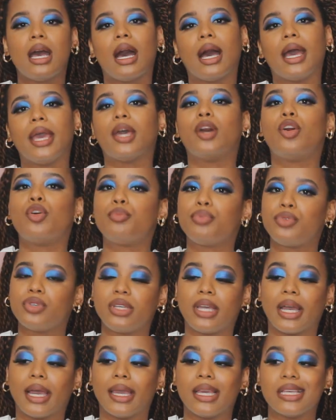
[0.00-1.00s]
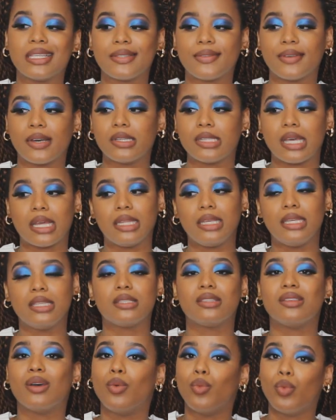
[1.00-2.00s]
I hope you guys found at
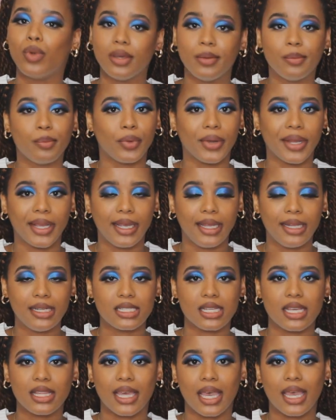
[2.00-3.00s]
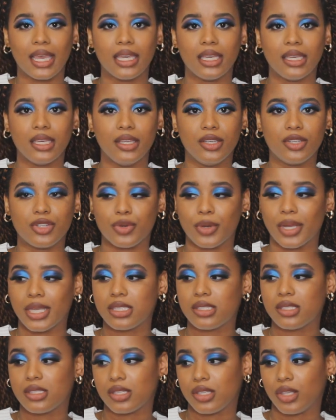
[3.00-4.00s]
least one brand that
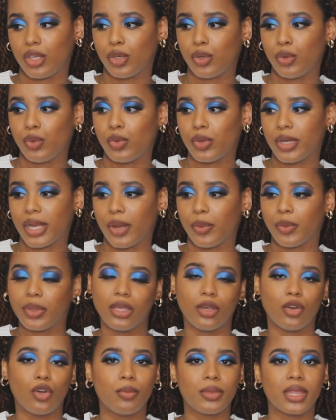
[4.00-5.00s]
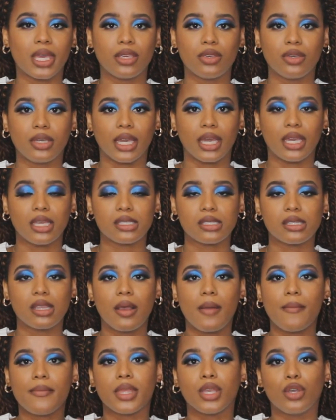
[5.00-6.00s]
interests you, and I really hope that you guys
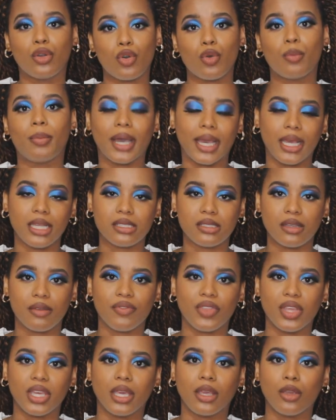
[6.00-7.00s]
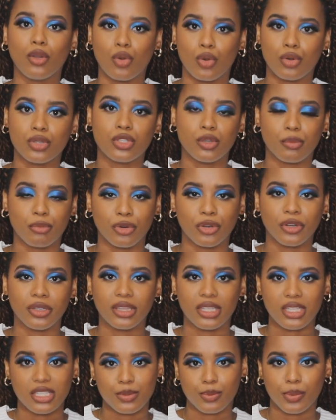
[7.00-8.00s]
go buy something and go support
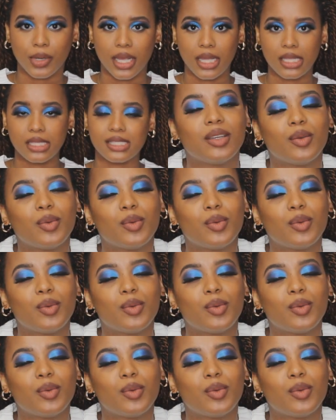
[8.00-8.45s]
these brands.